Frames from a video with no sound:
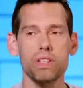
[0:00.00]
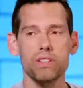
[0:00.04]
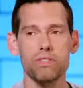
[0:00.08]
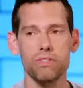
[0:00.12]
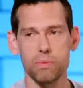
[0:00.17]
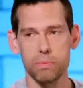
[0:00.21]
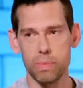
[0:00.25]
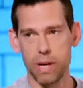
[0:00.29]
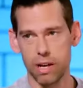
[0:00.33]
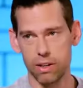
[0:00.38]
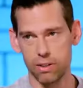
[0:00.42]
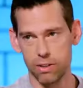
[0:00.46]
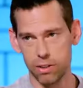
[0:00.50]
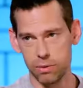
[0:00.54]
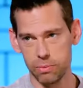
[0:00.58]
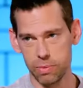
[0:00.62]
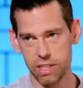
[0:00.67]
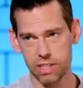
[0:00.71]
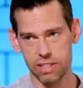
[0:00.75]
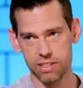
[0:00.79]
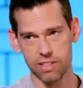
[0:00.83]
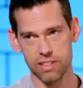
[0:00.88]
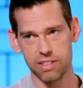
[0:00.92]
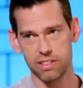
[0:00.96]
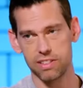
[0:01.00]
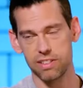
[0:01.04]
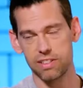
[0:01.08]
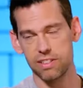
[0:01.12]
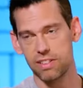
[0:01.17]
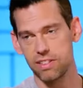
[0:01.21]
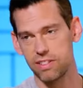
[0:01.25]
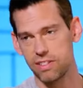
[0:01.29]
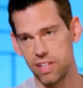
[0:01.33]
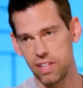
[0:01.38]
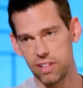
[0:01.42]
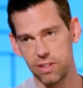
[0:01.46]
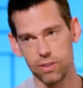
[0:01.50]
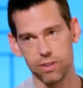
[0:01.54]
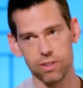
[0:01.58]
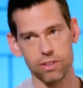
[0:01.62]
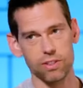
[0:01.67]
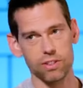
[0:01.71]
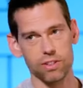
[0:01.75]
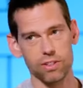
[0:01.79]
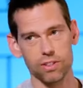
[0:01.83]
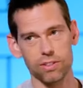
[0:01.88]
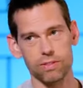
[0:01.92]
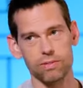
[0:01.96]
belief about human existence is that you
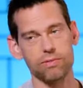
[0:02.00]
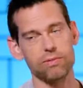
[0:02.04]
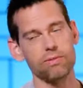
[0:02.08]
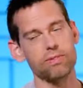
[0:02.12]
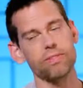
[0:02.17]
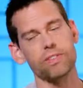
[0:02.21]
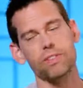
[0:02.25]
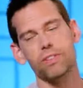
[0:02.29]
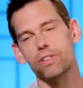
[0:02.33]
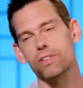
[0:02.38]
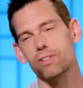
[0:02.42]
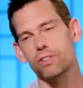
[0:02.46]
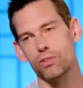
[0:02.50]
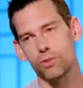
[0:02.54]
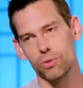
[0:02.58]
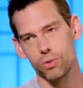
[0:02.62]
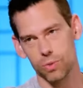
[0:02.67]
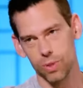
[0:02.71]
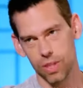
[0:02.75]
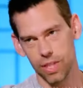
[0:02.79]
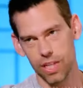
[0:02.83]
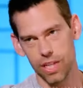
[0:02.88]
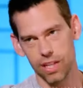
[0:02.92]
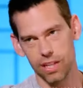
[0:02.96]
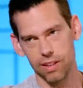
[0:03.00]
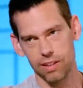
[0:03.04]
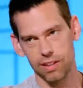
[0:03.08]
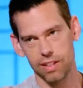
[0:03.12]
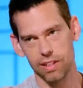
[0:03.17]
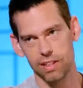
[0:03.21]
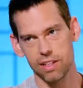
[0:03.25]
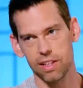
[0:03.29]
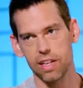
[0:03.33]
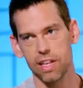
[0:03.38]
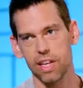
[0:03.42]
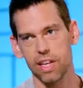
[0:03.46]
can learn virtually anything.